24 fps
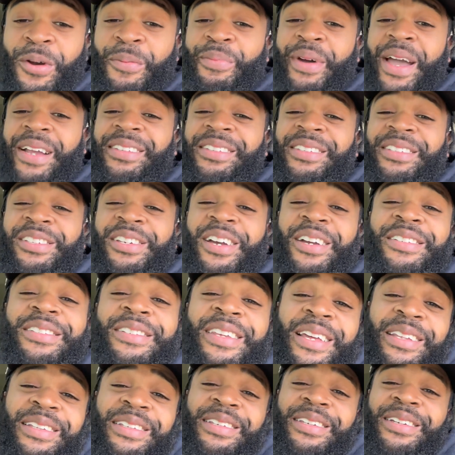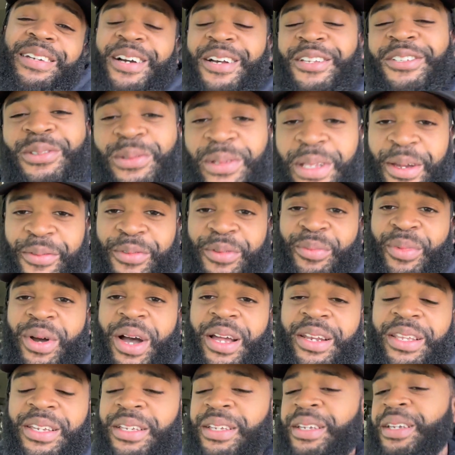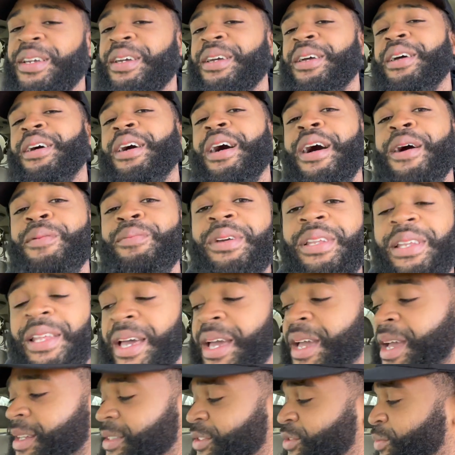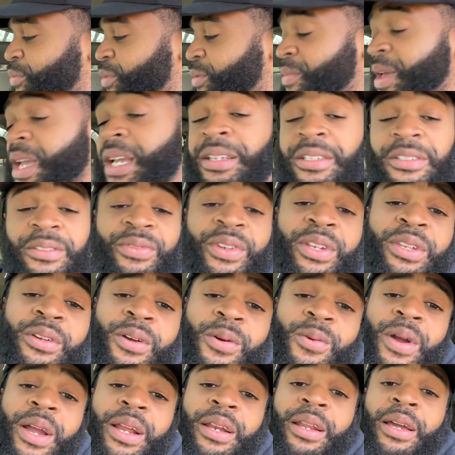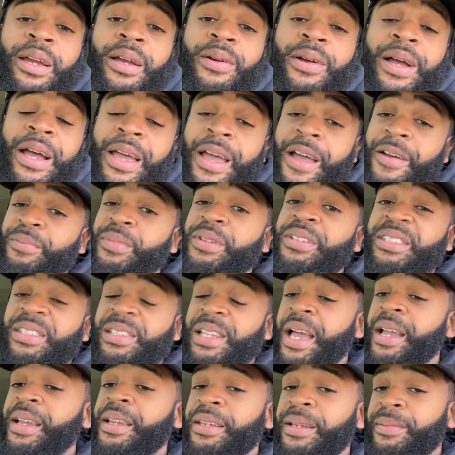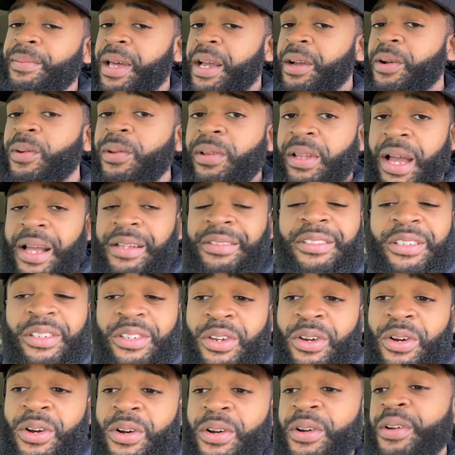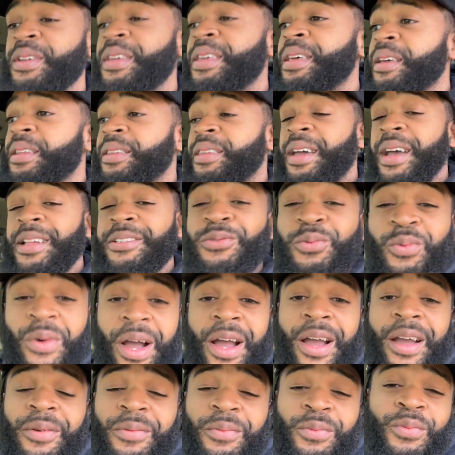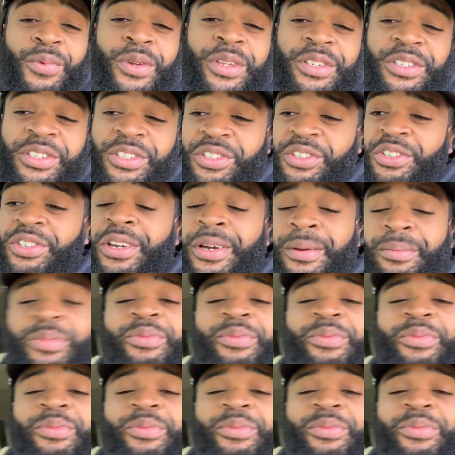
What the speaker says: back to Chuck's Daily Hustle, everybody. I'm glad to be making this video right now. I have been slacking. I'm not gonna lie to y'all. That's why we just jumped